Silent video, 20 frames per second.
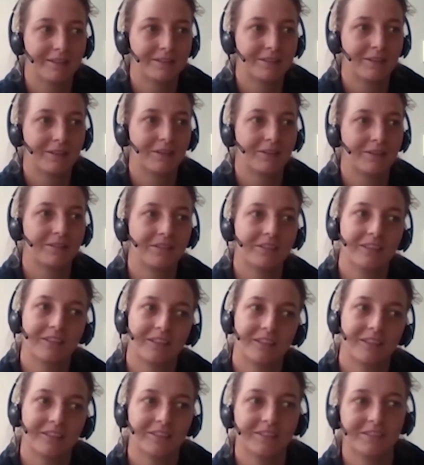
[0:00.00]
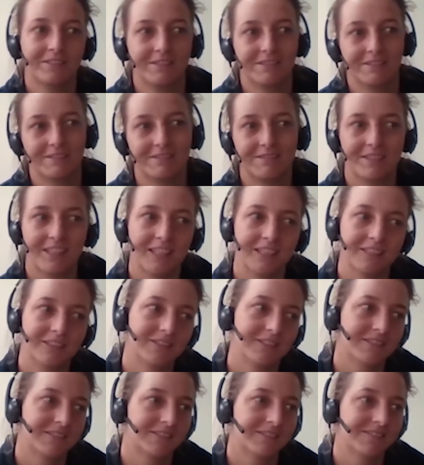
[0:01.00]
So, you know,
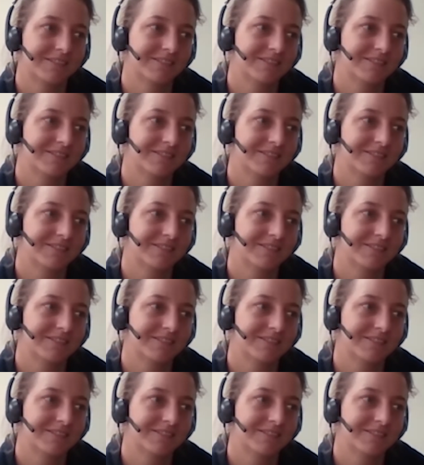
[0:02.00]
it's,